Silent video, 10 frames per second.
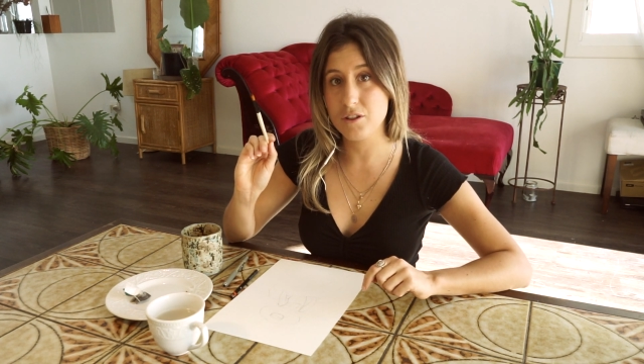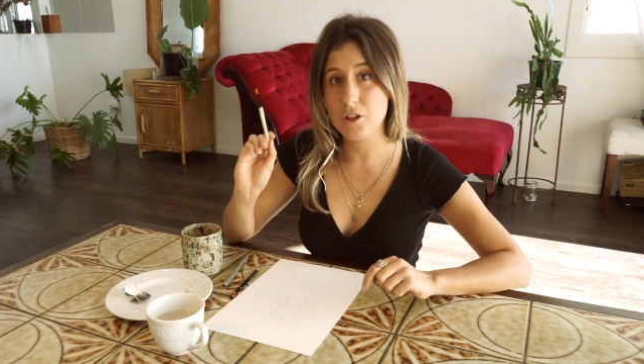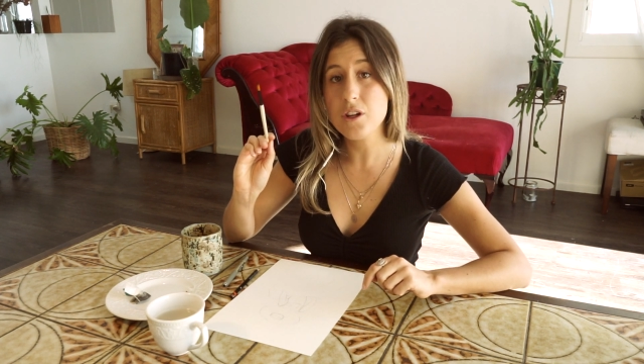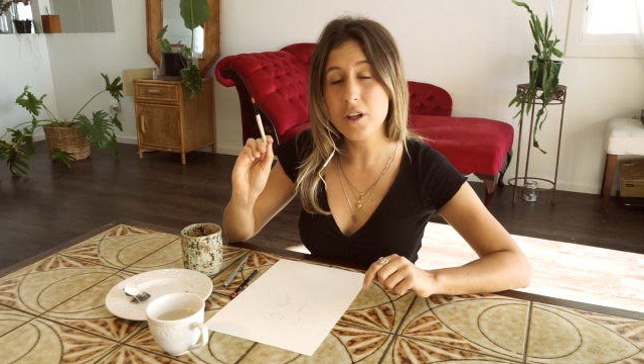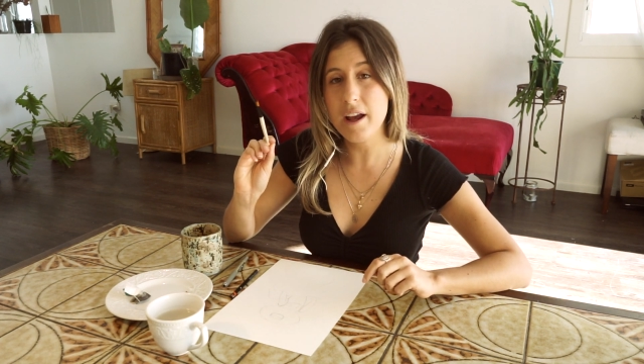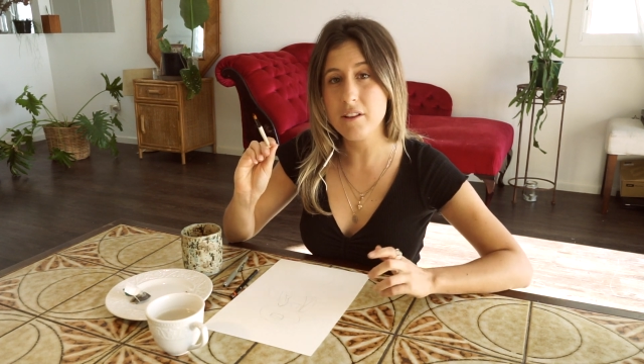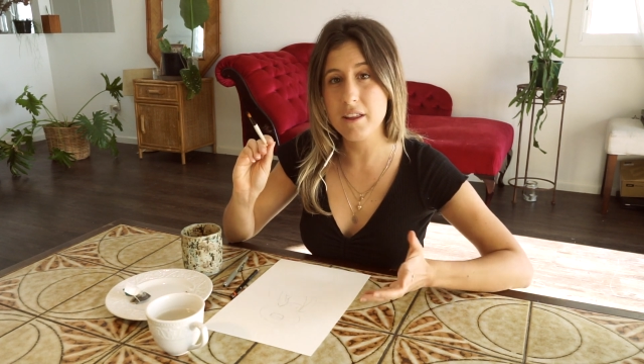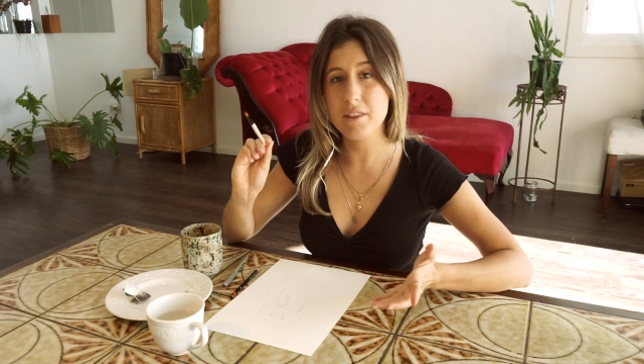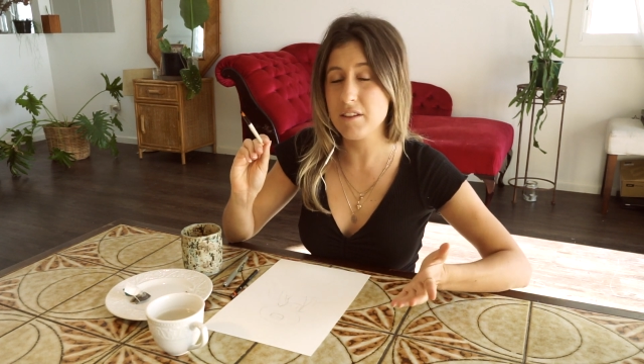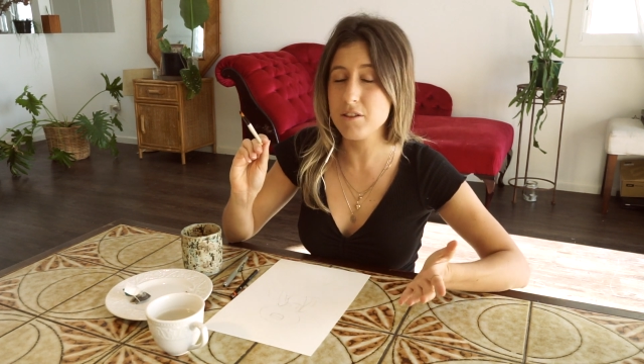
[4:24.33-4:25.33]
So you can
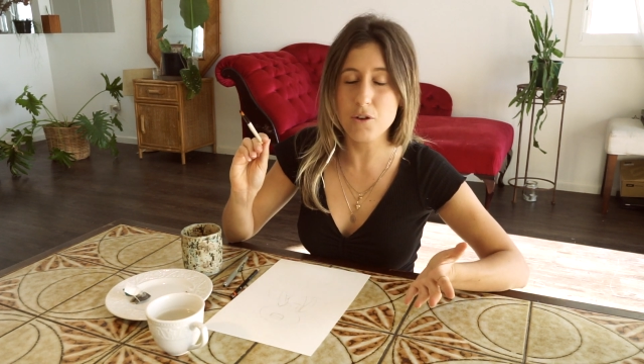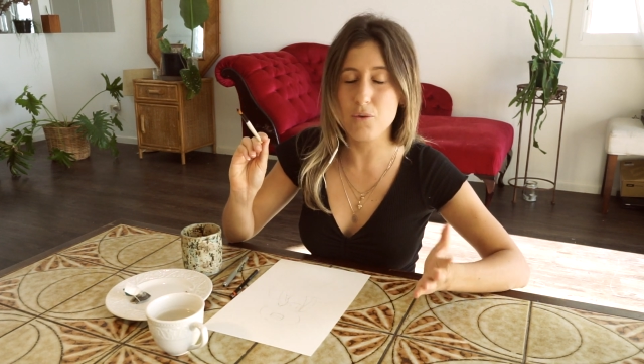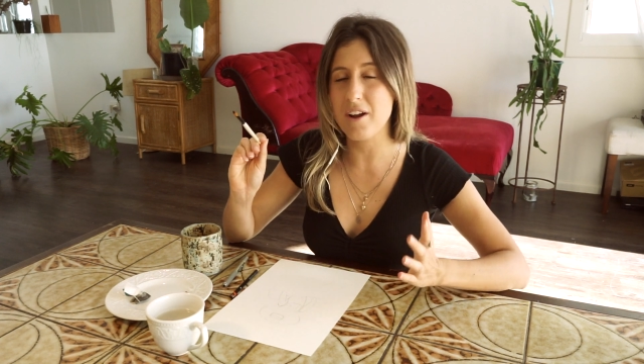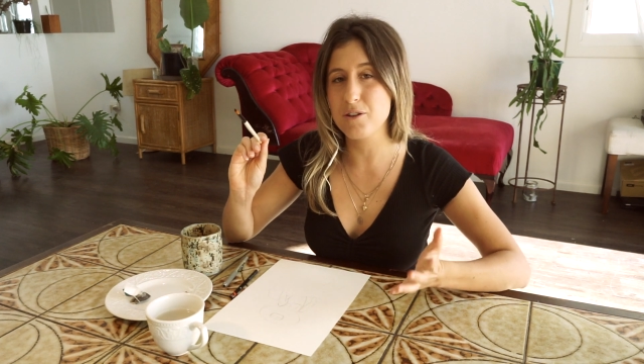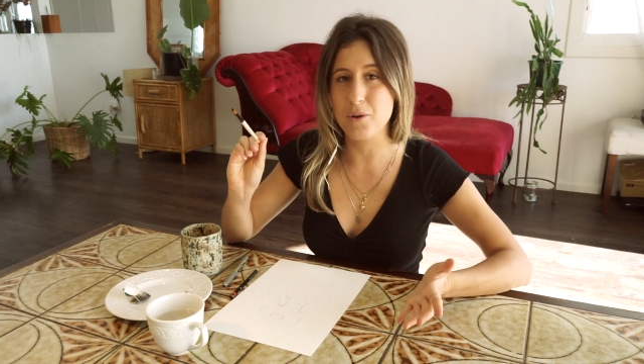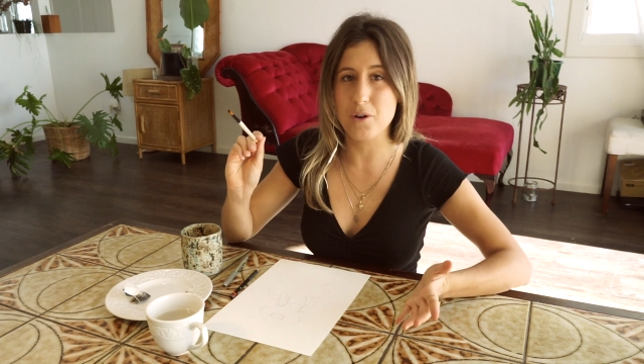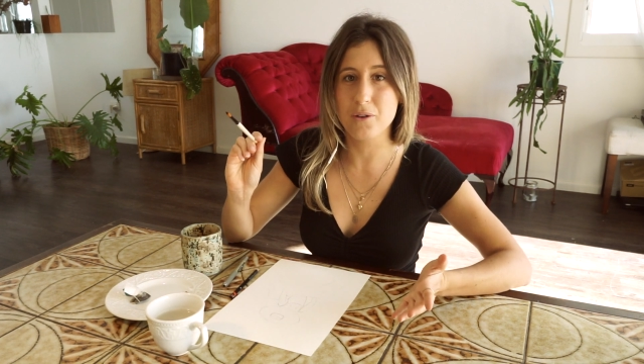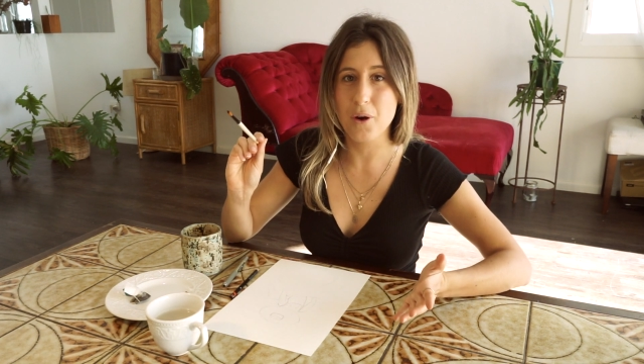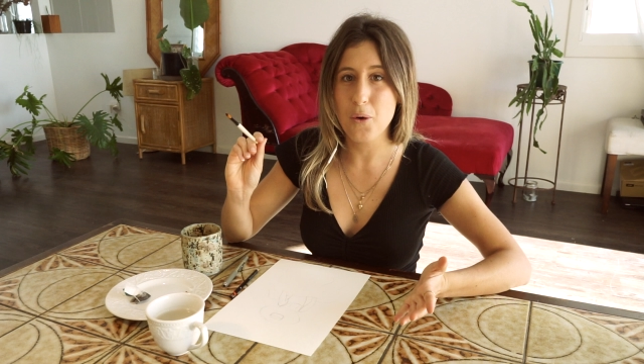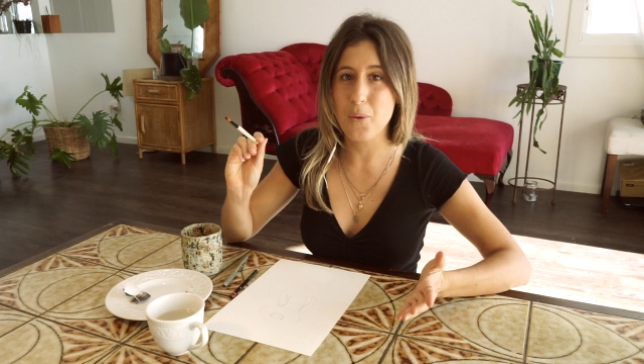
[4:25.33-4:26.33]
outline, there's no right or wrong